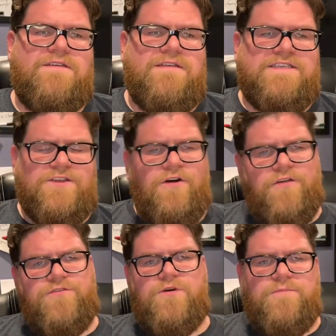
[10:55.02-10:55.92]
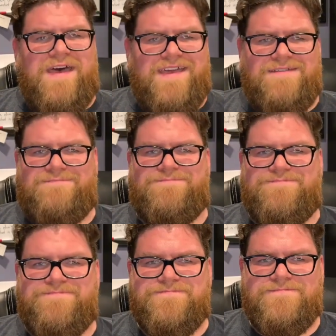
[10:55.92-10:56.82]
is a call to obey.
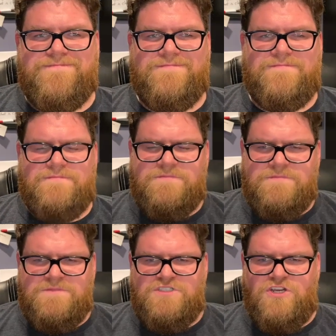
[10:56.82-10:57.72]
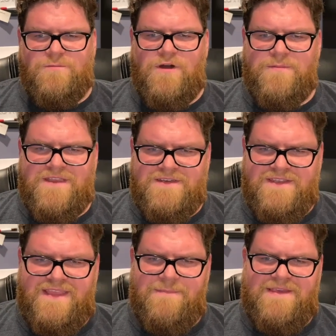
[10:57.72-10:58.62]
Jeroboam, you didn't
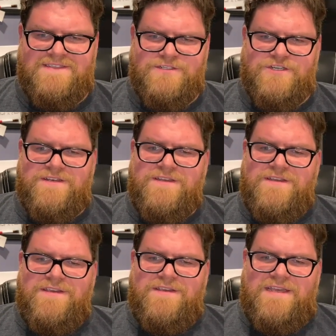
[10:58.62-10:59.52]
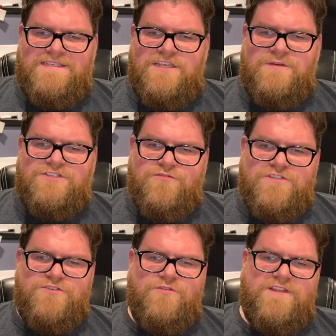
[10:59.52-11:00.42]
get that message. And so it's
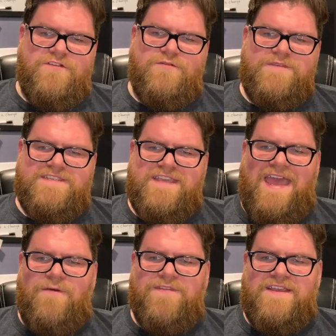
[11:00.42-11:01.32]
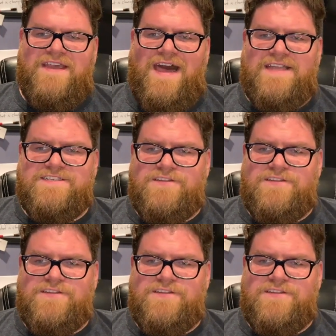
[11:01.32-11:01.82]
crystal clear from this account that God's